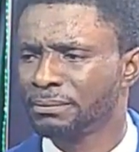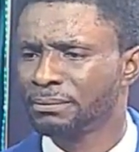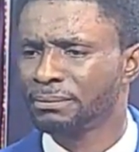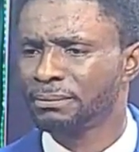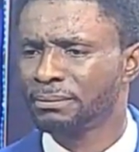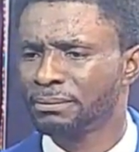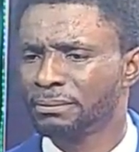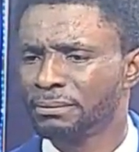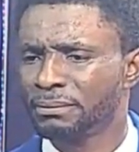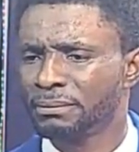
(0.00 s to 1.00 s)

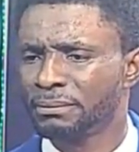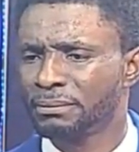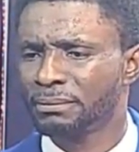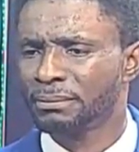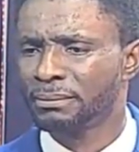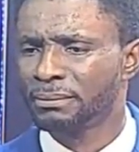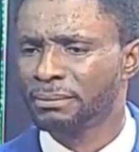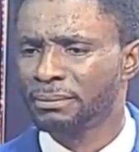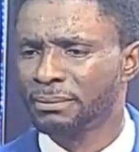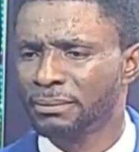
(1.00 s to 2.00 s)

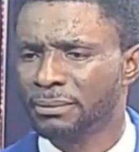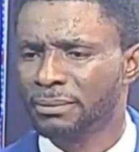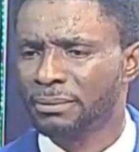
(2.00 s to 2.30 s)
[no speech]